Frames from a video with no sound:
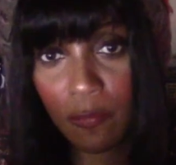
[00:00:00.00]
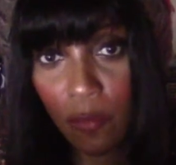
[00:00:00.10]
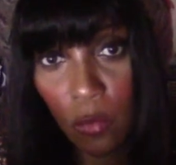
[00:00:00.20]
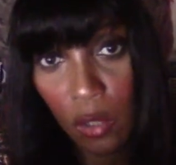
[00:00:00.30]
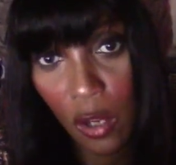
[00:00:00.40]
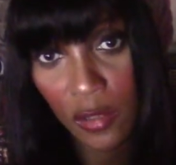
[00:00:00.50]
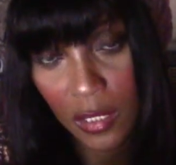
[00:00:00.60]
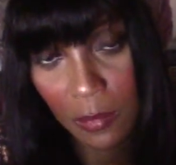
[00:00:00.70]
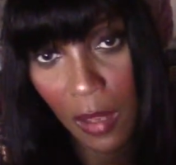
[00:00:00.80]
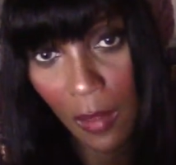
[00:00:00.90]
be the fall guy
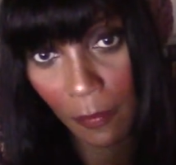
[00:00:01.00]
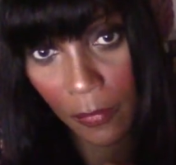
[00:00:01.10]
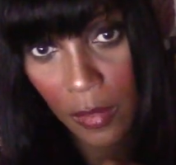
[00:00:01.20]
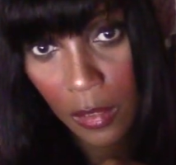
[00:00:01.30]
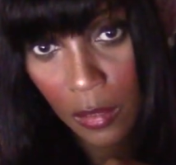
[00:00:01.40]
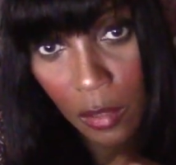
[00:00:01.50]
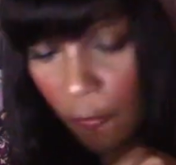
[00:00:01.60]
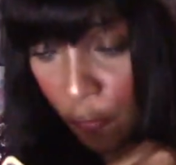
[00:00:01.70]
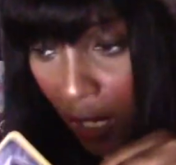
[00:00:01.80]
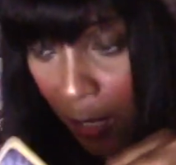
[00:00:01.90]
this month.
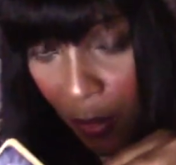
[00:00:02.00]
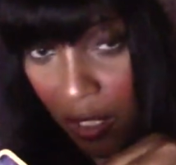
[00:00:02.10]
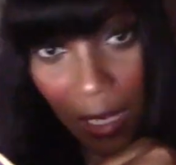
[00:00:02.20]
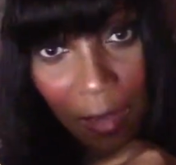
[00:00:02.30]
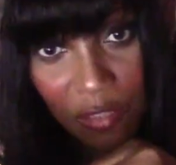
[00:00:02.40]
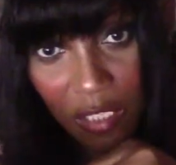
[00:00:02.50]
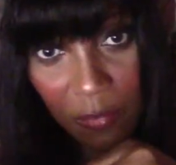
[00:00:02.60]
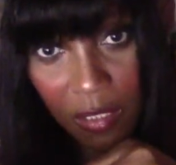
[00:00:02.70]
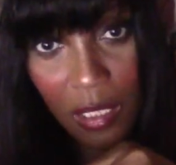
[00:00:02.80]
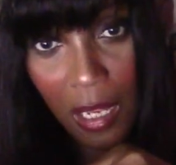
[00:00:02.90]
Not for anybody else's
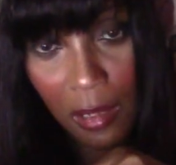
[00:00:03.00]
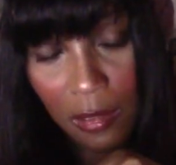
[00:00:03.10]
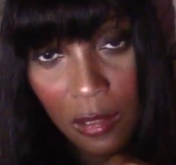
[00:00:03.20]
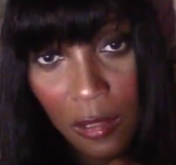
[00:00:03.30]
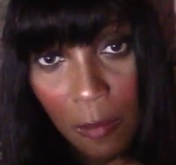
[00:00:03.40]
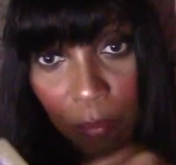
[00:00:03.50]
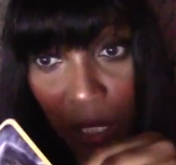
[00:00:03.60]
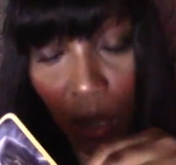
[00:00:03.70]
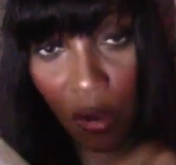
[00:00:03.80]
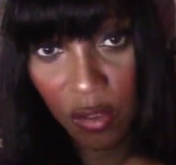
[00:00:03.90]
mistakes.
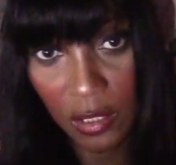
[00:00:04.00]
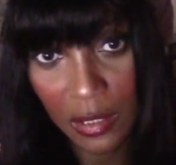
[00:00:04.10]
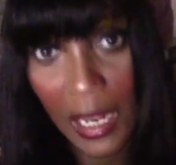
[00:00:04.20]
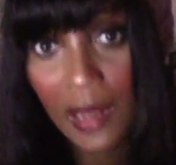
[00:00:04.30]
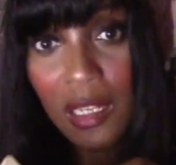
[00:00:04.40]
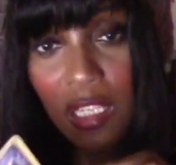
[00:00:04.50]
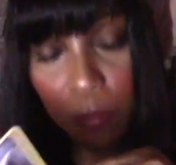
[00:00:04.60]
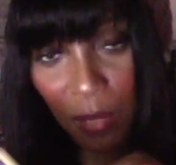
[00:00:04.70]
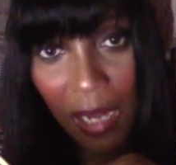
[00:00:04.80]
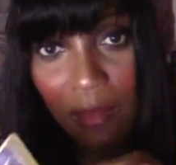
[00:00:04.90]
Be honest and
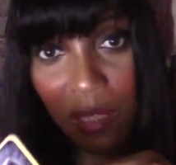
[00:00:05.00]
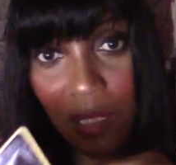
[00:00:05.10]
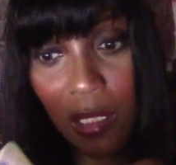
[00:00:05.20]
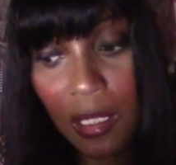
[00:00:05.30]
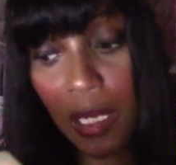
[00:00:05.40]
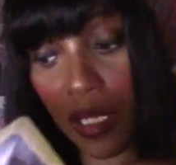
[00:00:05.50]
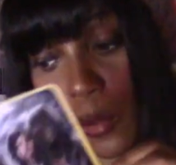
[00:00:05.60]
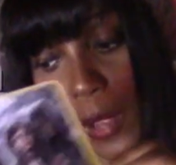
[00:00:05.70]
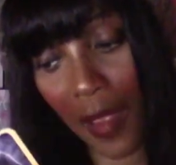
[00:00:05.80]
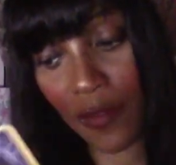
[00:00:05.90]
explain things clearly.
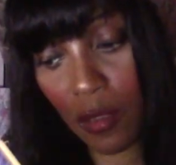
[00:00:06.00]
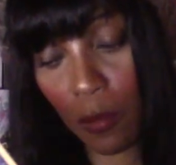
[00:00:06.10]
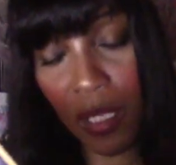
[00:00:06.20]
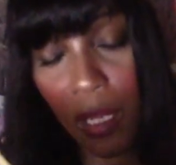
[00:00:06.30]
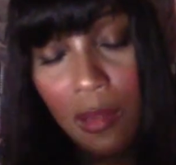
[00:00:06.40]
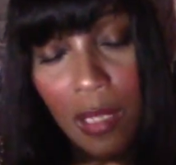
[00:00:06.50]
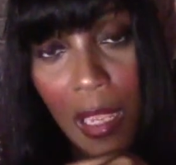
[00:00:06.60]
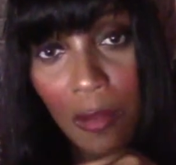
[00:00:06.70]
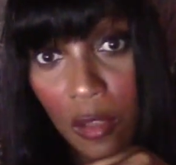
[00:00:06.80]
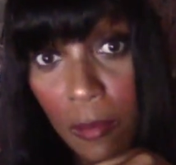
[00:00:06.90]
You have somebody in the
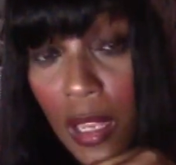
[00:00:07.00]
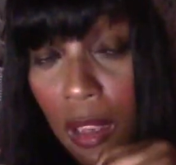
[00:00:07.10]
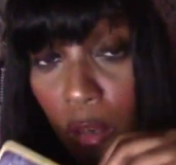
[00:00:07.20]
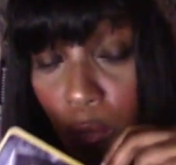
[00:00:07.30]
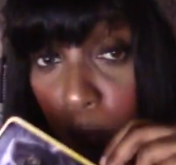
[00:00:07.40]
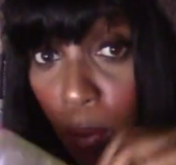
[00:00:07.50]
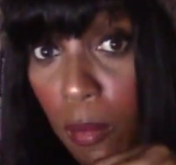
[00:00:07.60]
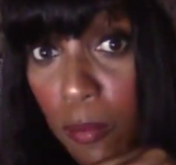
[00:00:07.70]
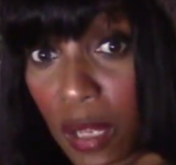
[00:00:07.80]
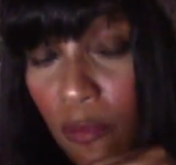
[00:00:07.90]
outcome who's
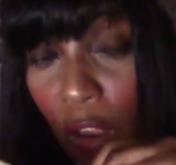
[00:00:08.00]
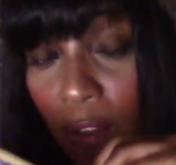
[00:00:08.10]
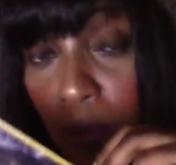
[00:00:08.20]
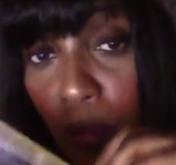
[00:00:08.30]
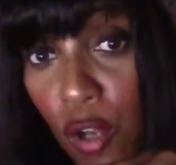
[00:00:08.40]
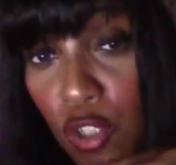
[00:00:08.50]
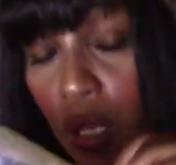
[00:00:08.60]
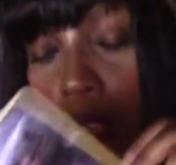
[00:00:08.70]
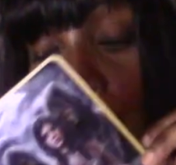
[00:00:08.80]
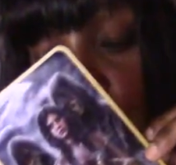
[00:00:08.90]
probably very
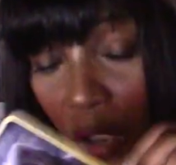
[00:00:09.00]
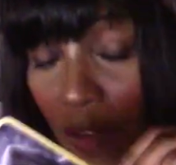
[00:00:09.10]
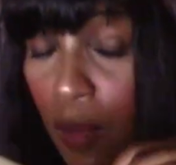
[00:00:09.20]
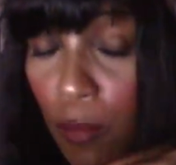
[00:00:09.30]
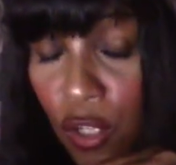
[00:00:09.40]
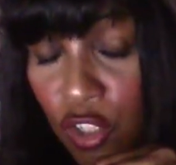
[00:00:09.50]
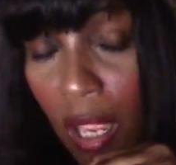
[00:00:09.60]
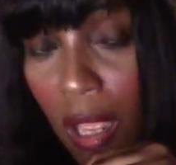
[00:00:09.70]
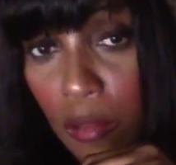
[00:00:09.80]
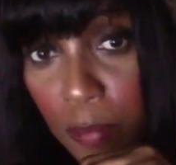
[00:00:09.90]
much very much
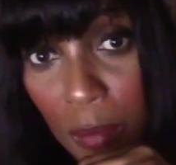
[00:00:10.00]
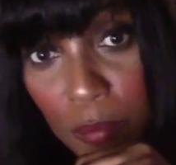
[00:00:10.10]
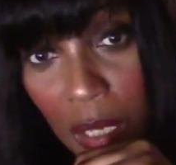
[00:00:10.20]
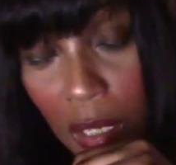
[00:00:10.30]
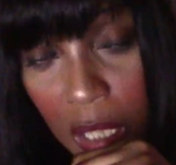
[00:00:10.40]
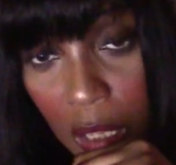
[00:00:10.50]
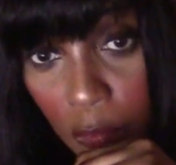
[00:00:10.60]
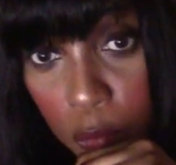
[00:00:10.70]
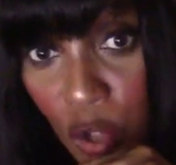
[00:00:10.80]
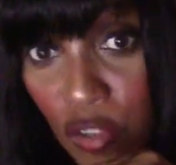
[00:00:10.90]
hell bent being a king
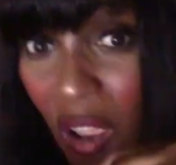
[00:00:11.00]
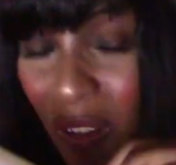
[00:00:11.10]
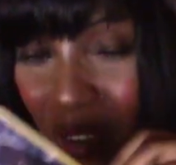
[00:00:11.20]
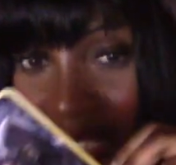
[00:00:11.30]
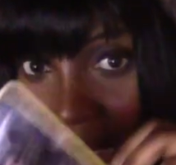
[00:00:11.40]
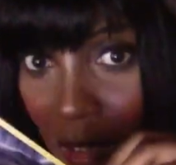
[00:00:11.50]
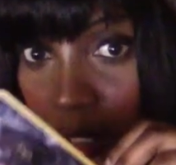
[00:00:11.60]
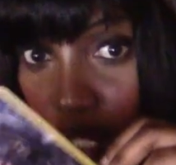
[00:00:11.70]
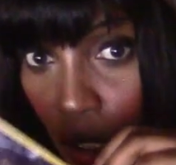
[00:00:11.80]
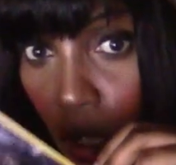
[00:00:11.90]
of wands on
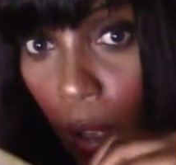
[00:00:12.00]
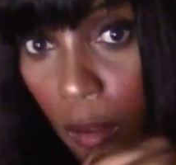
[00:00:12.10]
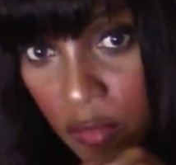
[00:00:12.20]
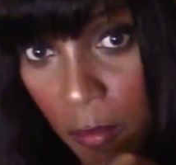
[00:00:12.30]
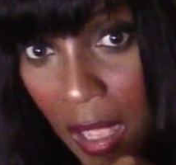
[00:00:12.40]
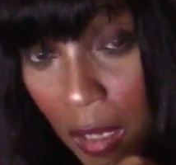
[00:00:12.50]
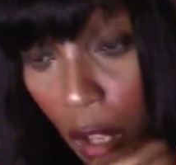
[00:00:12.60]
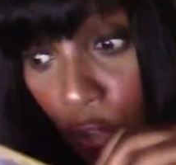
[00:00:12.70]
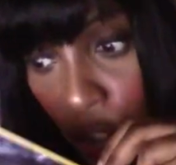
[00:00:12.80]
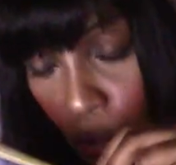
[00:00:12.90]
getting to the heart of the matter
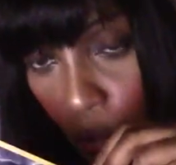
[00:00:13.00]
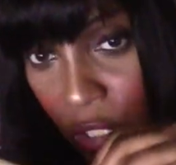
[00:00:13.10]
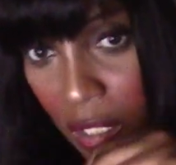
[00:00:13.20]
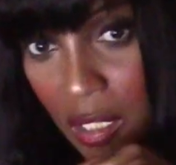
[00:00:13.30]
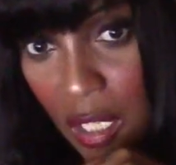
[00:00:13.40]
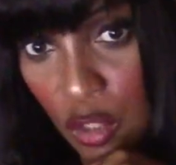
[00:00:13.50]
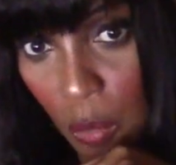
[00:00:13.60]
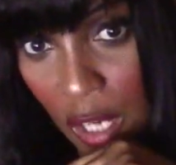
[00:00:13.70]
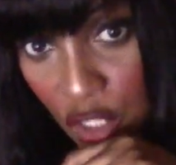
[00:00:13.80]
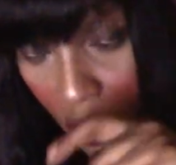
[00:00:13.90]
on sorting the
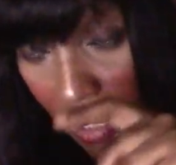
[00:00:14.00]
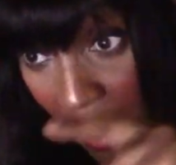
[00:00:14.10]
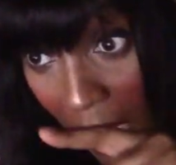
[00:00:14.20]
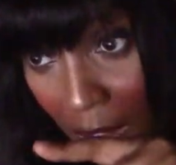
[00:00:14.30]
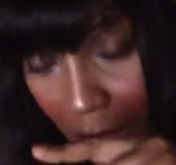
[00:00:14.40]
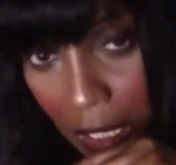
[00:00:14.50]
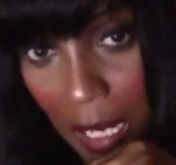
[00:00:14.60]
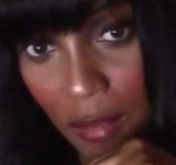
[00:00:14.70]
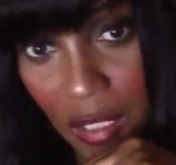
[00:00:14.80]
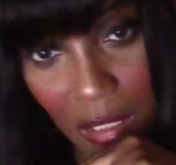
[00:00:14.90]
situation on gaining
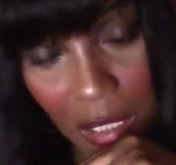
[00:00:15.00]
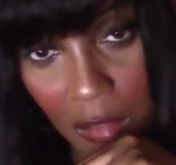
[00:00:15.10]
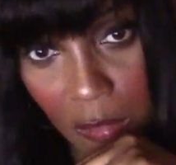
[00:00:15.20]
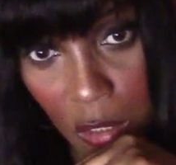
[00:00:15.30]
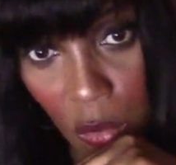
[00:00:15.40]
clarity six of